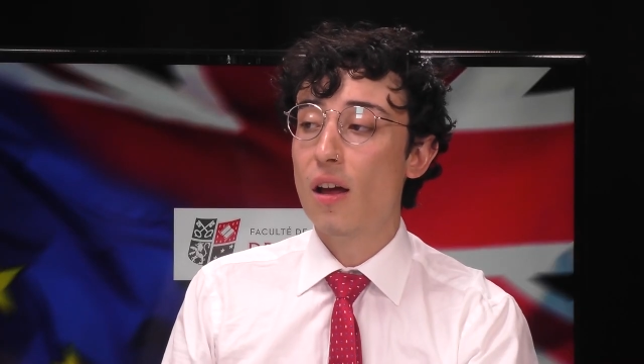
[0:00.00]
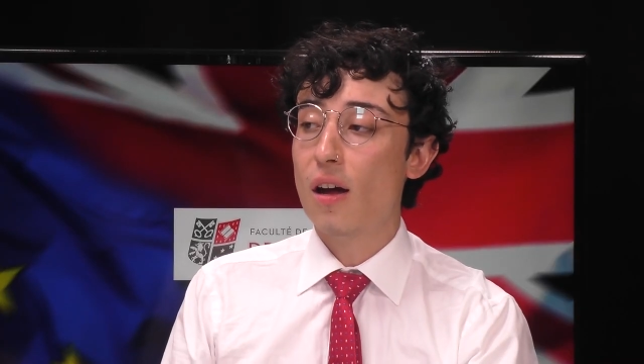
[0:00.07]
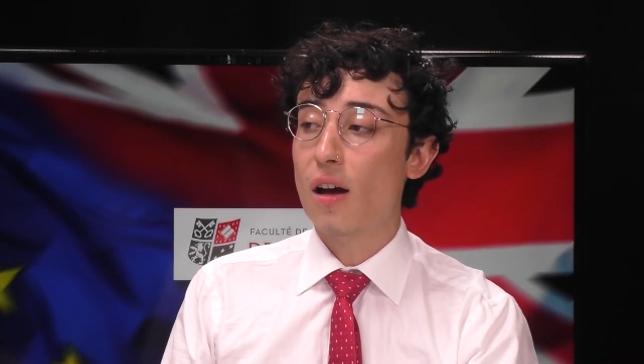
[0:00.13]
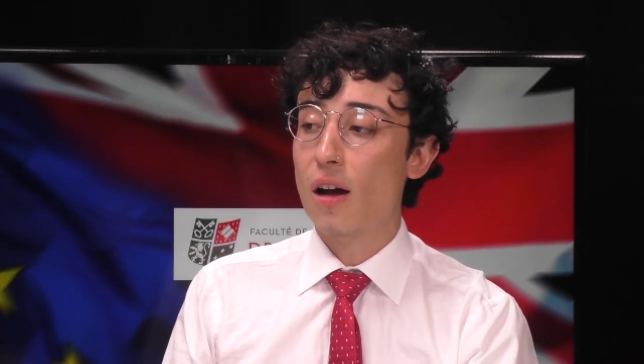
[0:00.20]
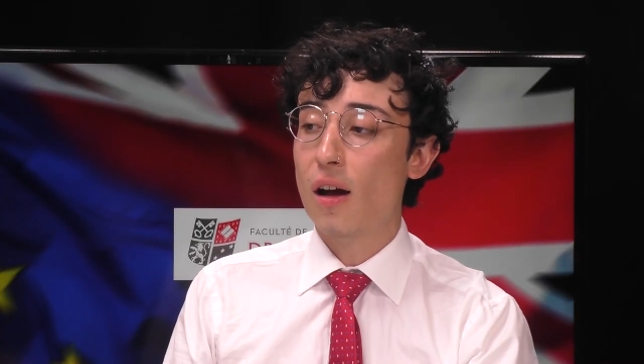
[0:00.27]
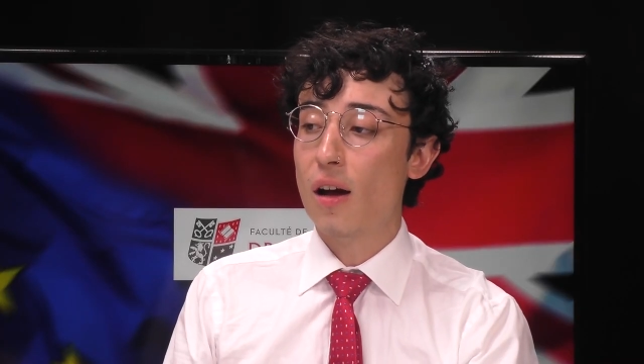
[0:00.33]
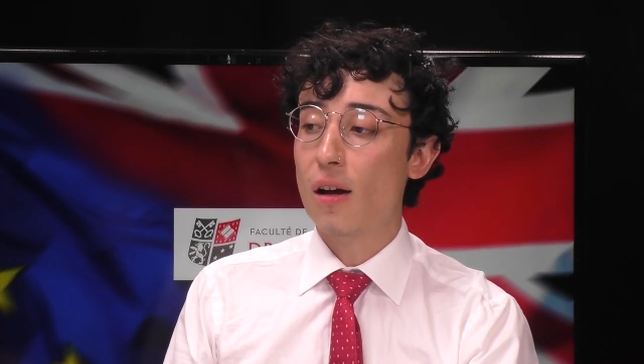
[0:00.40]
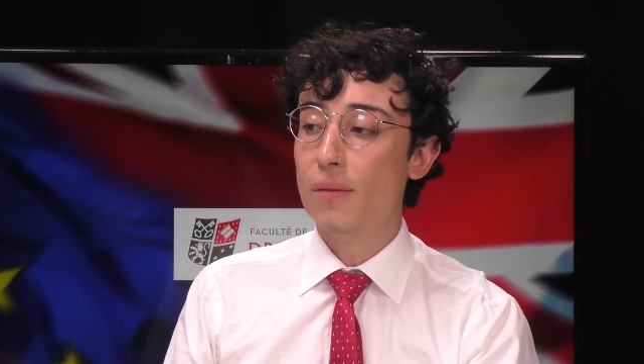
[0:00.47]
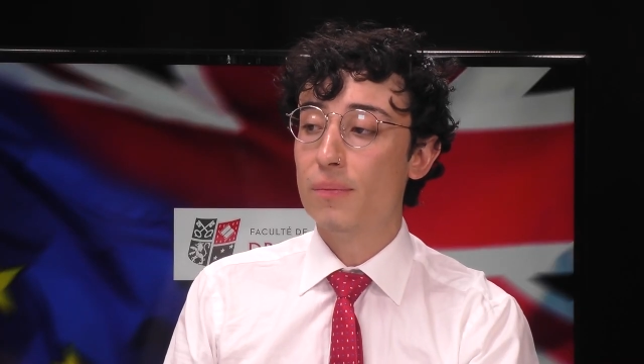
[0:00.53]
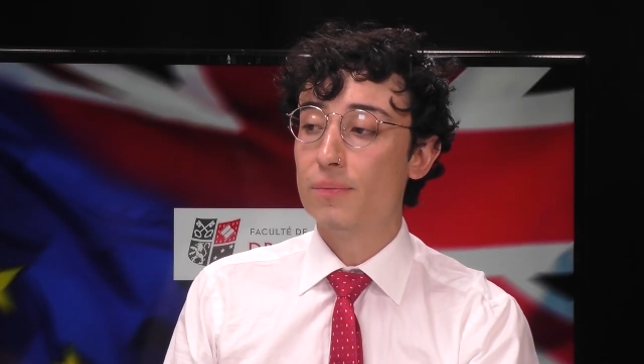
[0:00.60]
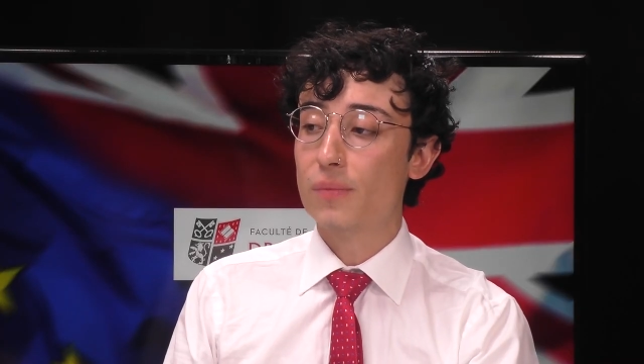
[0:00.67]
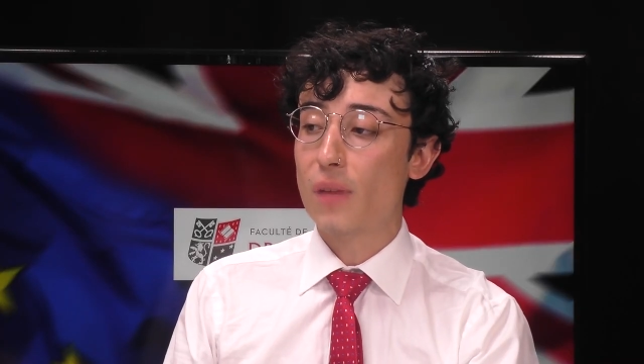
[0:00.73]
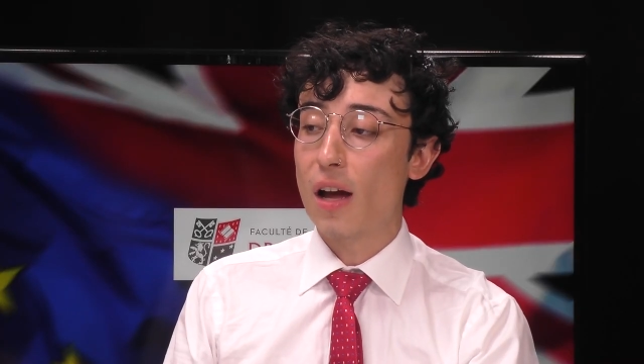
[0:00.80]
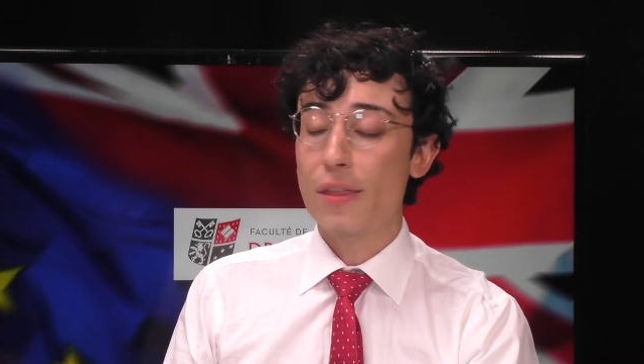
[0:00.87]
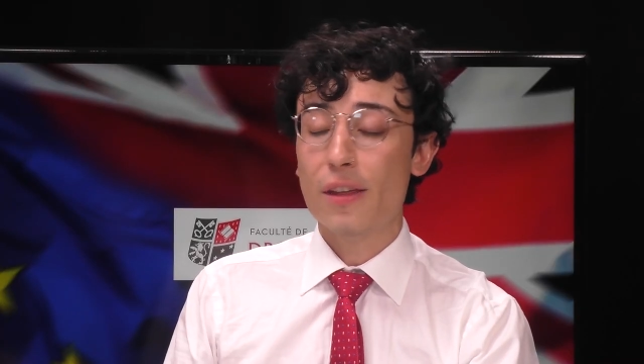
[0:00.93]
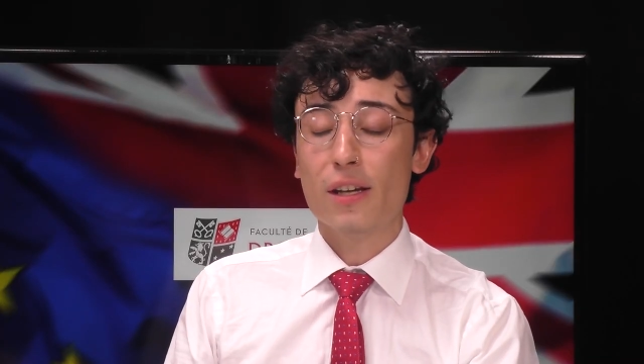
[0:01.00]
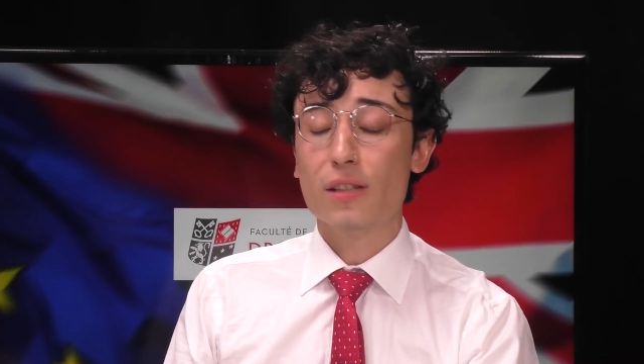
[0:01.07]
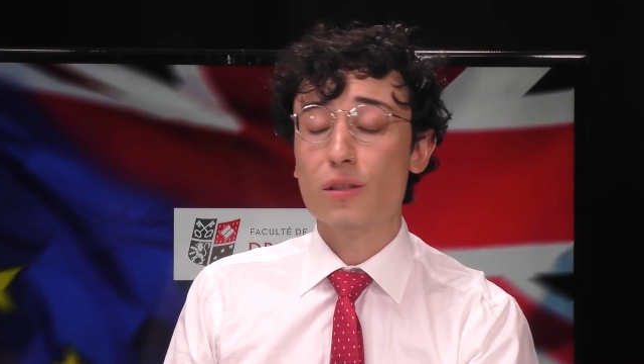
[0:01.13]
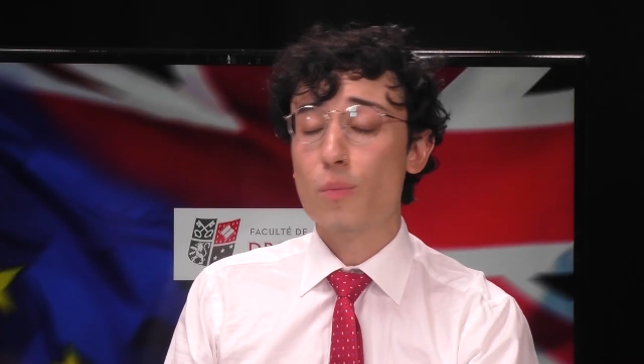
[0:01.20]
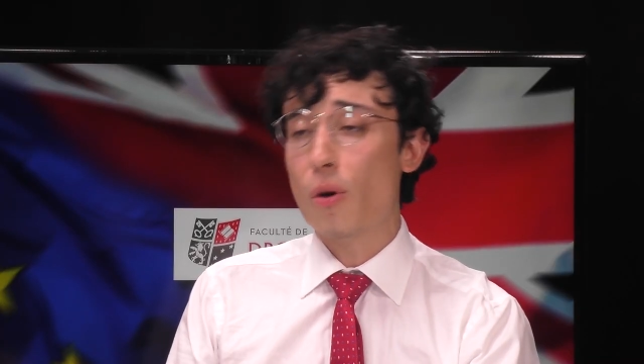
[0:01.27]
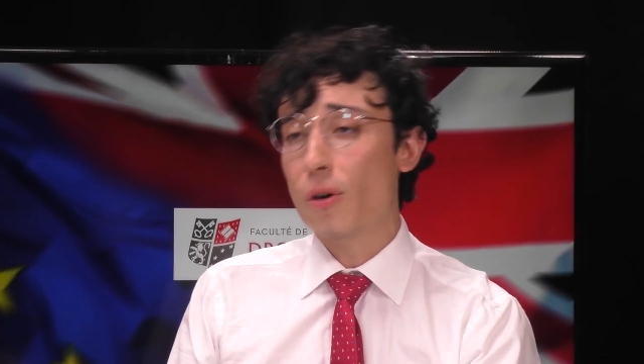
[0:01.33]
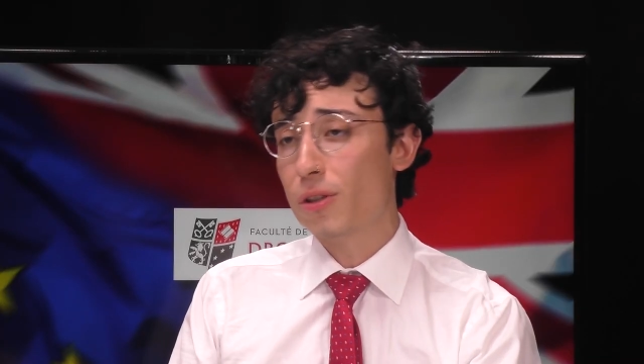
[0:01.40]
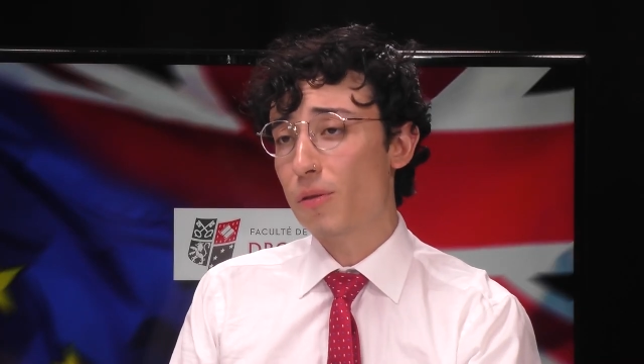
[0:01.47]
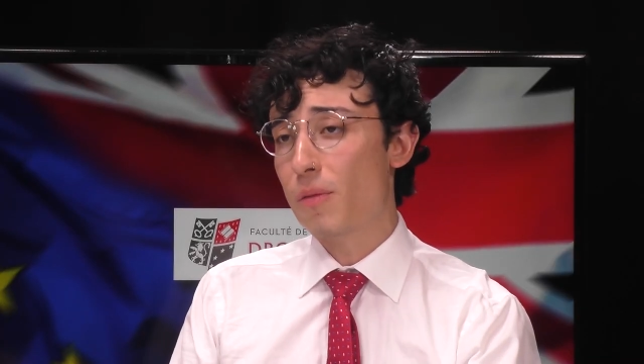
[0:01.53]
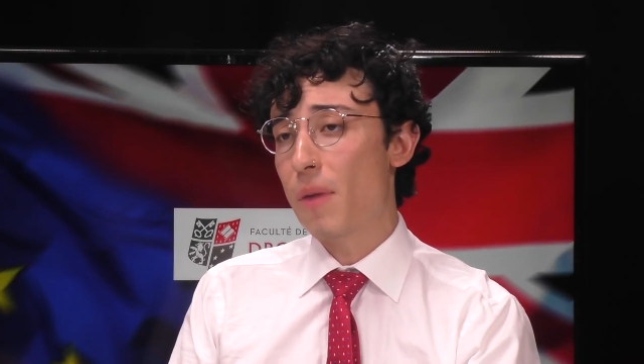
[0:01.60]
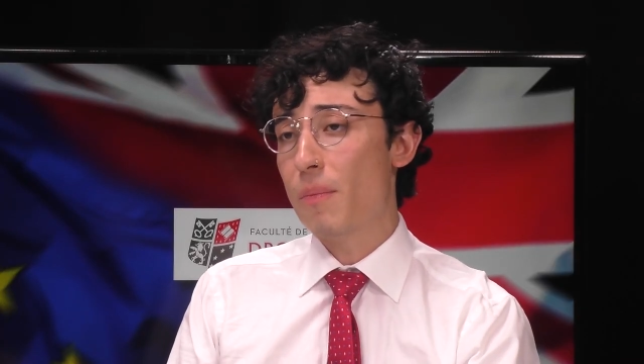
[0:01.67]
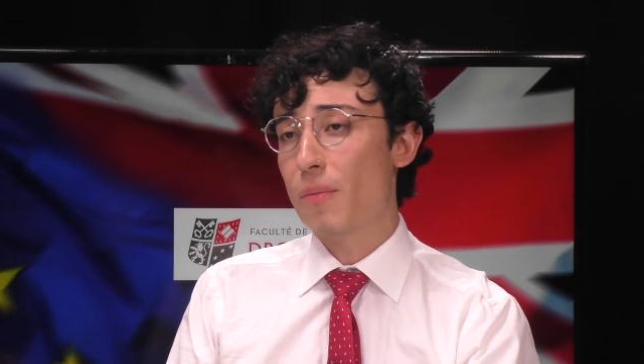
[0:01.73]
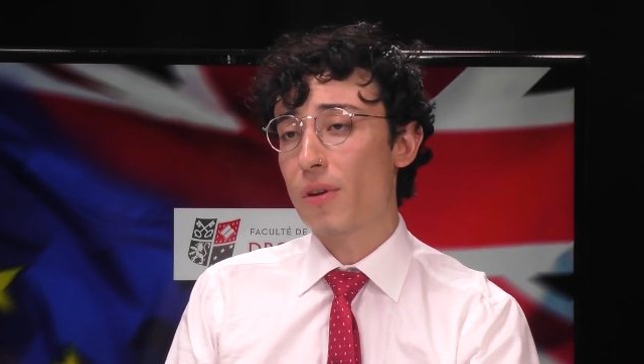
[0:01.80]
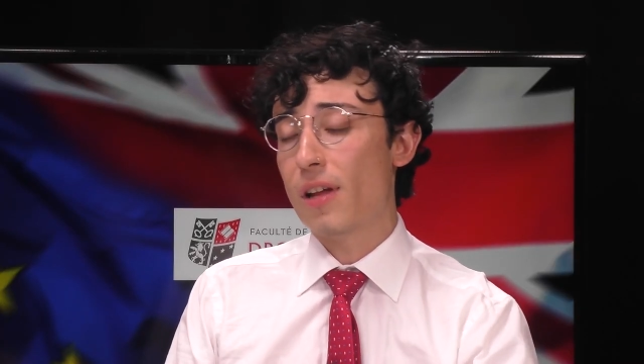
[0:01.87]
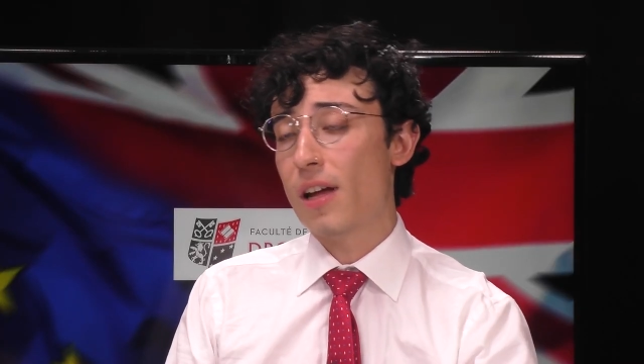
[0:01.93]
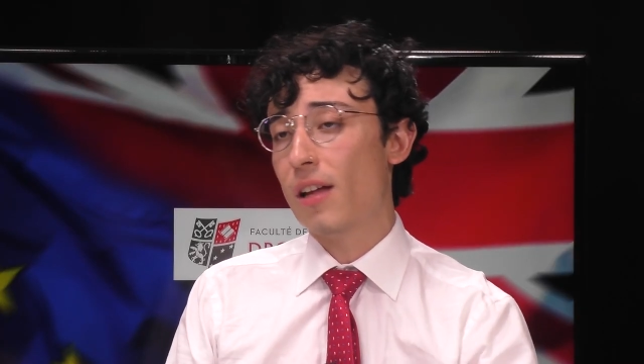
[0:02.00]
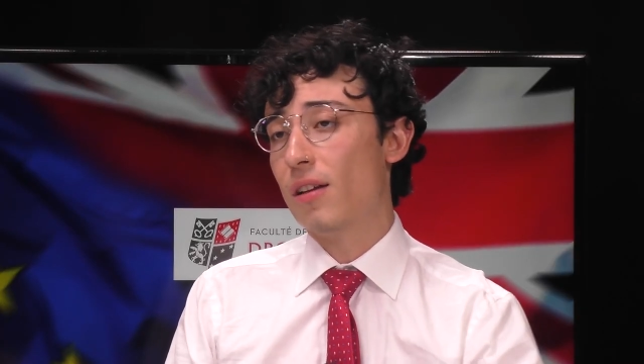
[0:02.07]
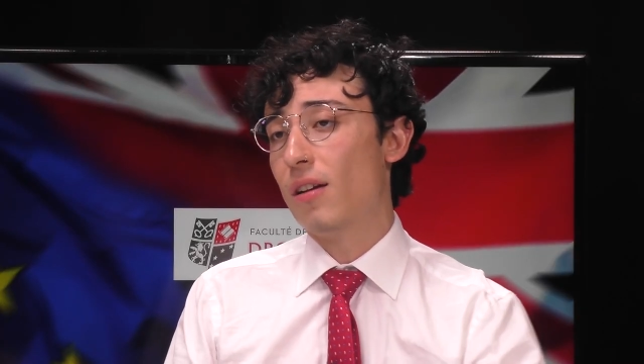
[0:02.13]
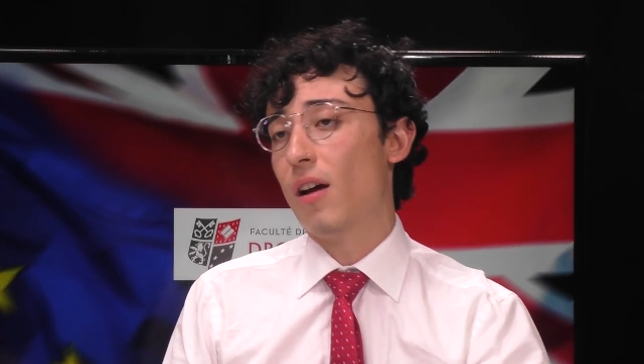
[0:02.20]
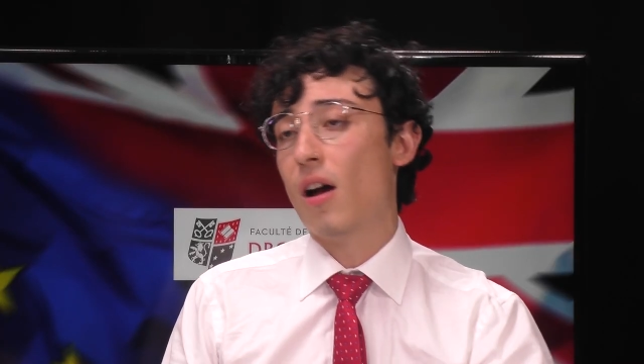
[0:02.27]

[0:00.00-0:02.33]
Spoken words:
I think it's important to remember that